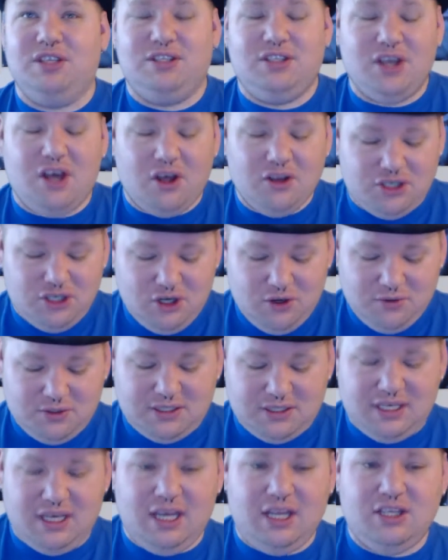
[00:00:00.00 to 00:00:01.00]
adult
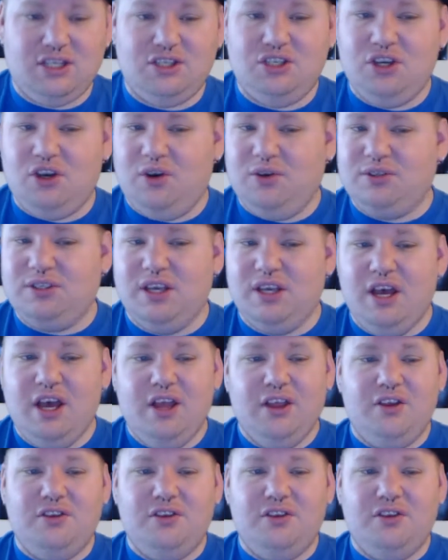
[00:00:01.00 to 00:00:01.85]
jokes, kids jokes,